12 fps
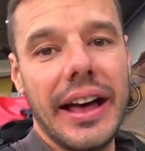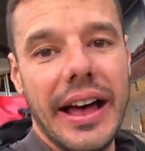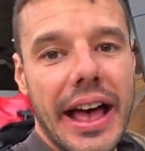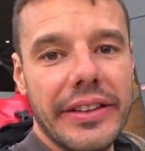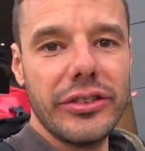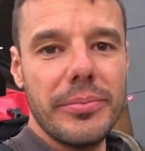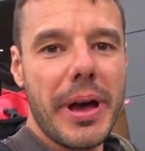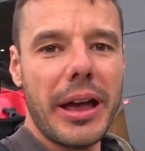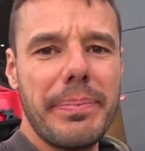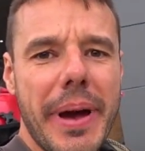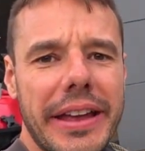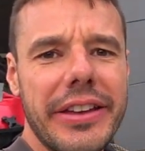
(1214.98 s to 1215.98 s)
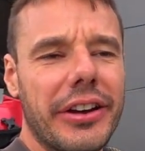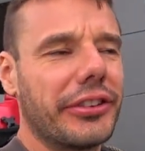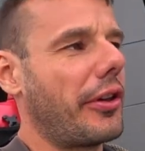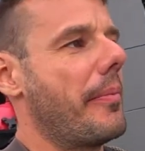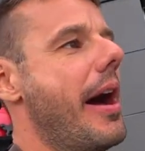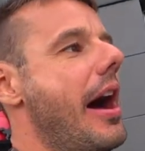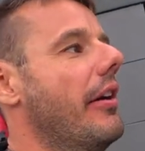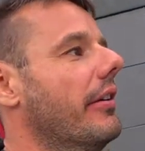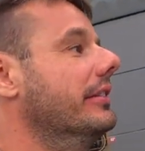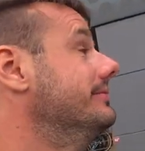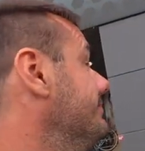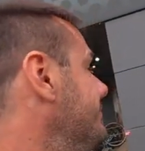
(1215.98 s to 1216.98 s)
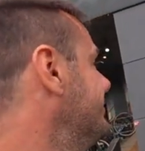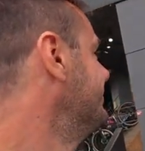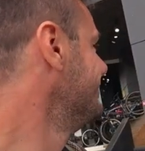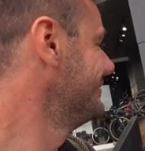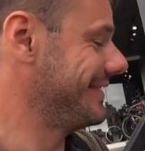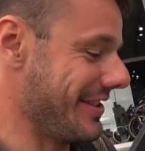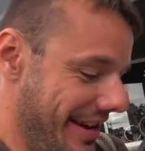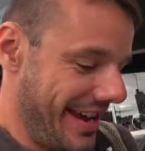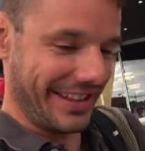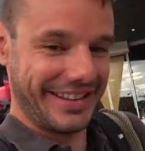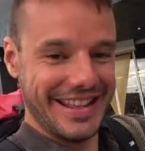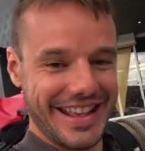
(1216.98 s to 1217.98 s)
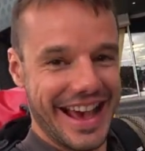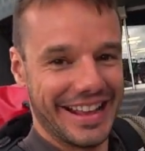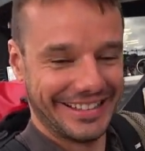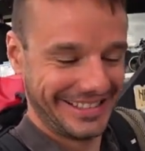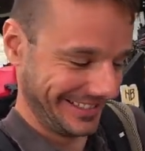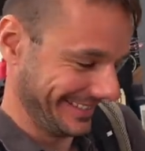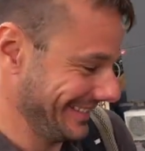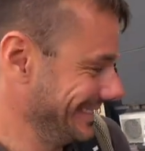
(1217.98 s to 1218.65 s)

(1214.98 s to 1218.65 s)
as a backpacker somehow. Look at that.